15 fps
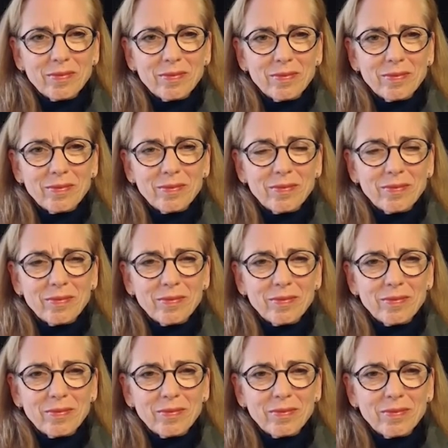
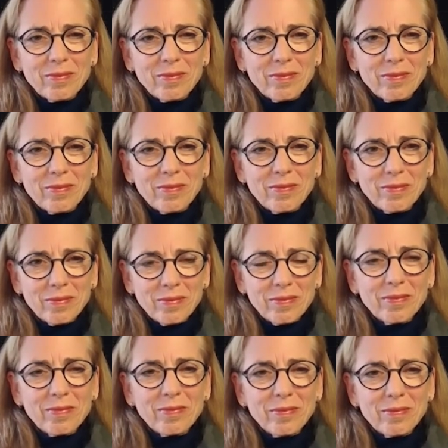
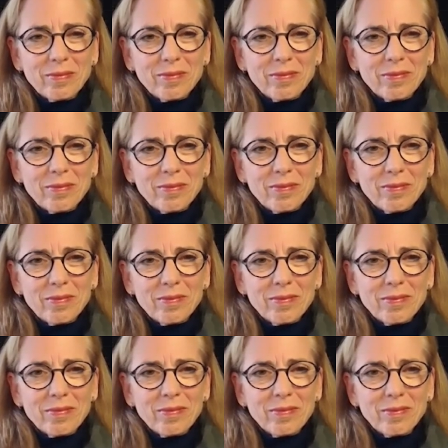
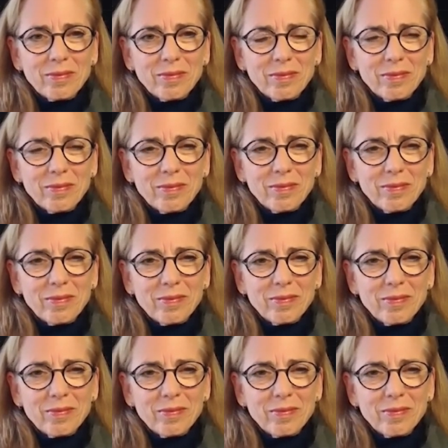This person isn't speaking.